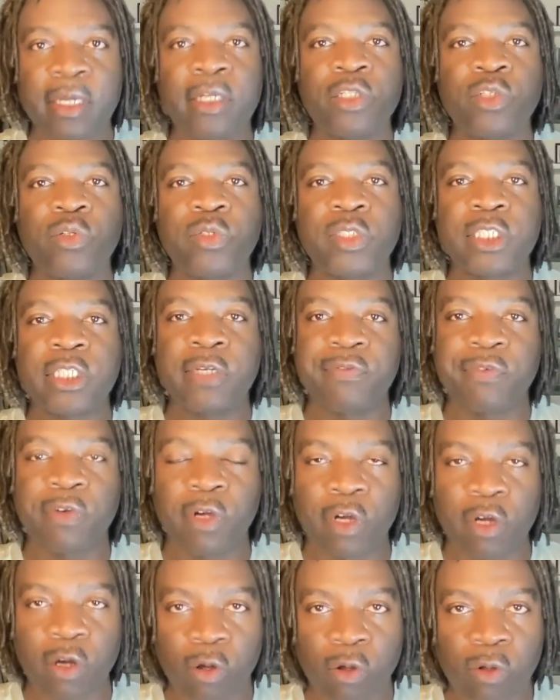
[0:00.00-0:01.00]
to achieve your
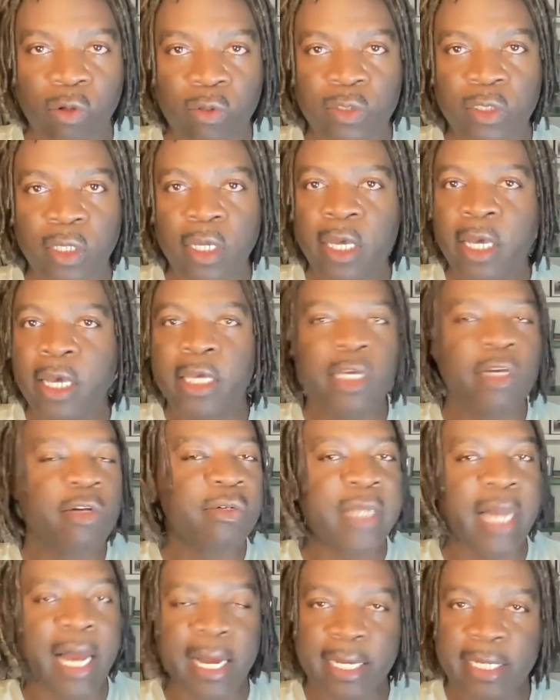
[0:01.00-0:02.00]
goals. You're
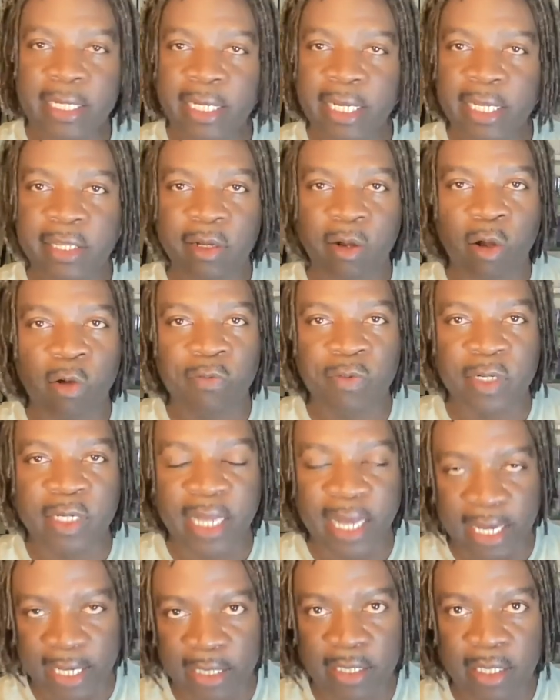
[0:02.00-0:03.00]
not going to get there
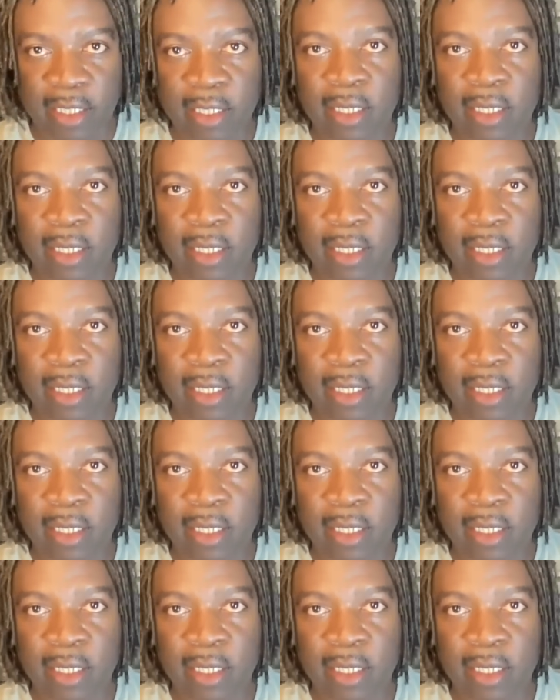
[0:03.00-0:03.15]
overnight.